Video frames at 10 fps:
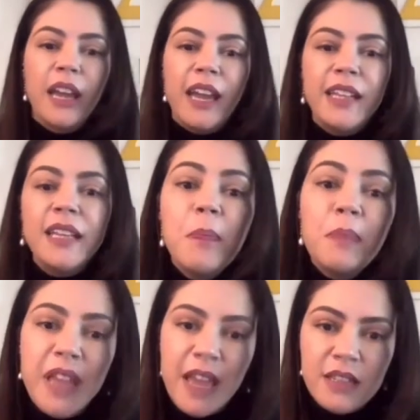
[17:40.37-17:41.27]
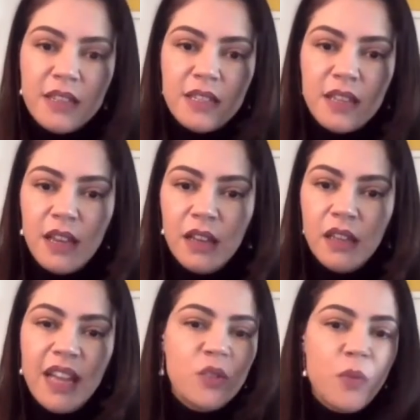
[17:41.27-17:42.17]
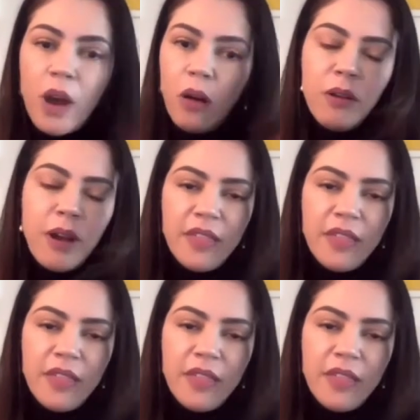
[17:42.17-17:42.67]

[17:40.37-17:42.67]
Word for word: and updates uh, as well.